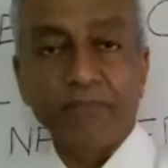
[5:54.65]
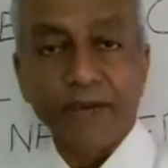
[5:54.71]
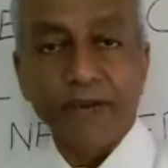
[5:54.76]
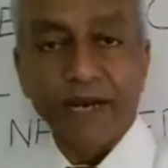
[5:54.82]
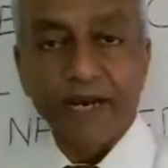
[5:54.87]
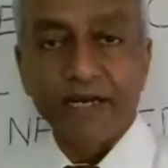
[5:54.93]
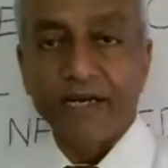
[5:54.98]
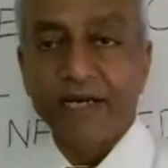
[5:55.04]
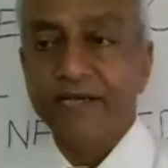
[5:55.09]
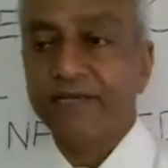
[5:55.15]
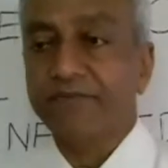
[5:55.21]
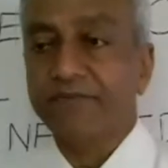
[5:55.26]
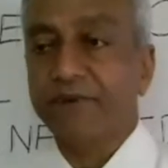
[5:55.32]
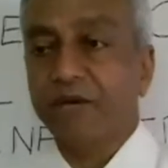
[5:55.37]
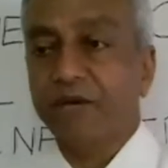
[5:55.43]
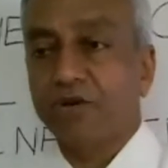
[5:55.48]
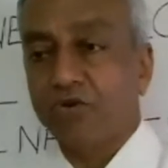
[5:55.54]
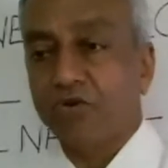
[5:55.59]

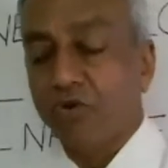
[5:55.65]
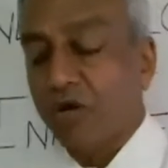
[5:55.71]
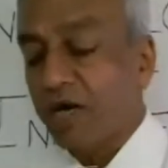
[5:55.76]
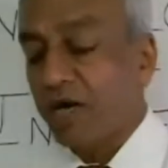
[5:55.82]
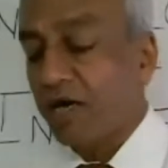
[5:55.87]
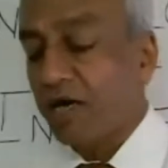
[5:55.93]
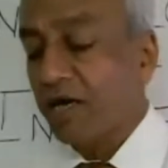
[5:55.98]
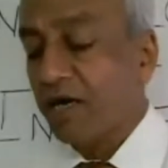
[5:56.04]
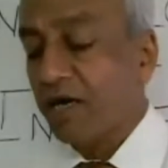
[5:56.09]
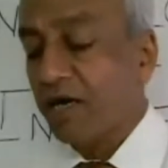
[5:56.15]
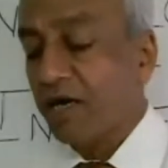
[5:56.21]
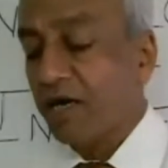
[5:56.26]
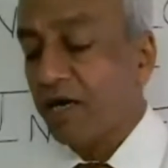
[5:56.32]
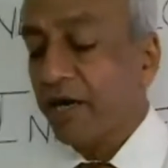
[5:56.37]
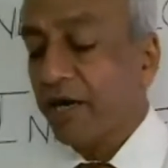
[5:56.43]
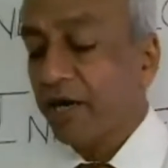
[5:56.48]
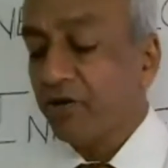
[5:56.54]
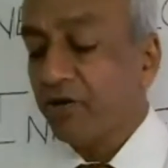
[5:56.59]
Pilates, be it yoga,
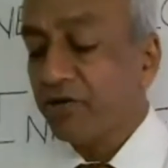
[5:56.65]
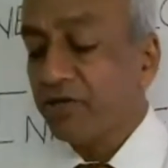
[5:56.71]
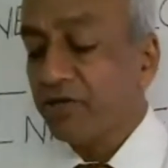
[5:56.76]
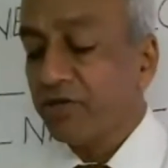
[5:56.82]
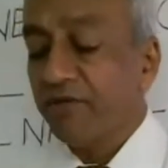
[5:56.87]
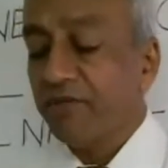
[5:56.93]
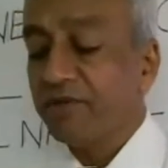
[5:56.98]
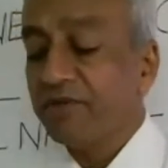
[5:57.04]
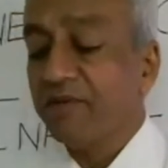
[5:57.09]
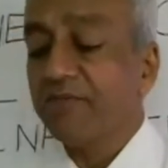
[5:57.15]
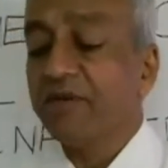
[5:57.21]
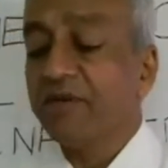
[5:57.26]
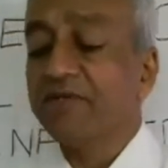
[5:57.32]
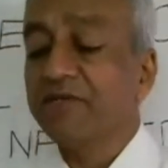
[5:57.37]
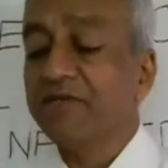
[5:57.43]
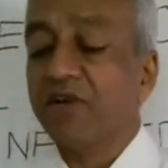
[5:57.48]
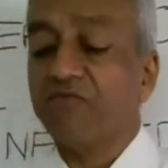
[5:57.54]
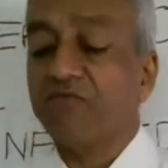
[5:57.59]
there will
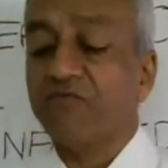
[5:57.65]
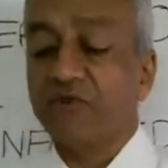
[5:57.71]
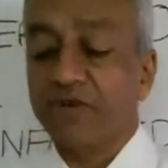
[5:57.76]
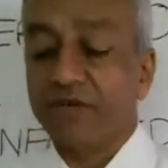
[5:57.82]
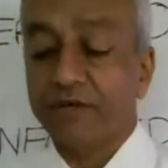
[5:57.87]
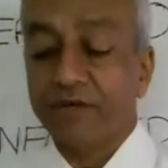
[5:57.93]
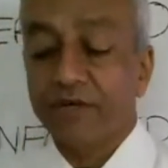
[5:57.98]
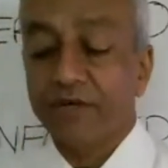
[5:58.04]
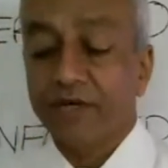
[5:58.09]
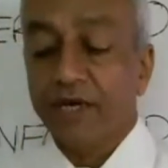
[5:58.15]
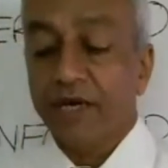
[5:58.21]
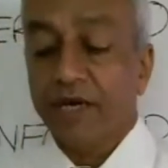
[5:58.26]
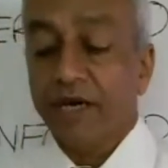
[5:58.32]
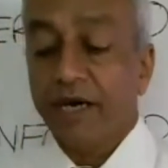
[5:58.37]
be some discomfort.